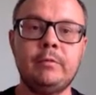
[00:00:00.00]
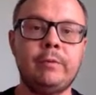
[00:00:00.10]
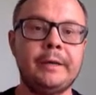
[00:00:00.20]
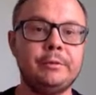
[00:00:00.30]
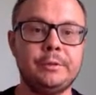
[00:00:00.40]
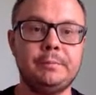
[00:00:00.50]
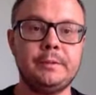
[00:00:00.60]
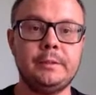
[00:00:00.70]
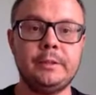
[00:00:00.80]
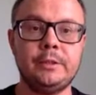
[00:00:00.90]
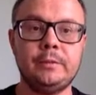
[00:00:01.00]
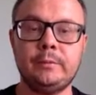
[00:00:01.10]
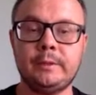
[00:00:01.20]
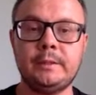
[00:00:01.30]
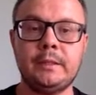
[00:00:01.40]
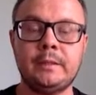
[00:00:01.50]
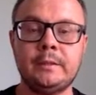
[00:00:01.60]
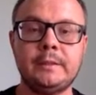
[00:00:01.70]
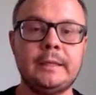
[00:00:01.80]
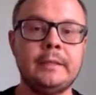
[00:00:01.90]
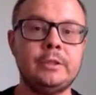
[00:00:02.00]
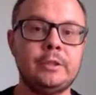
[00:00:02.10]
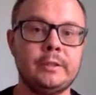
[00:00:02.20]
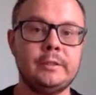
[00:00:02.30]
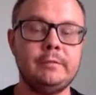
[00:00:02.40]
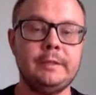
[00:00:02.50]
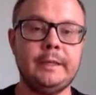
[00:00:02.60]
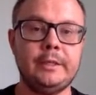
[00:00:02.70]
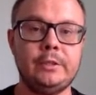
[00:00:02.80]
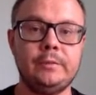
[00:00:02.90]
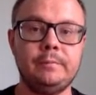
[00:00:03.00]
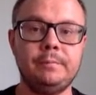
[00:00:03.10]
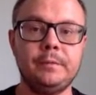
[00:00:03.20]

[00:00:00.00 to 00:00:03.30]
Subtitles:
writer's position or stance, and justification.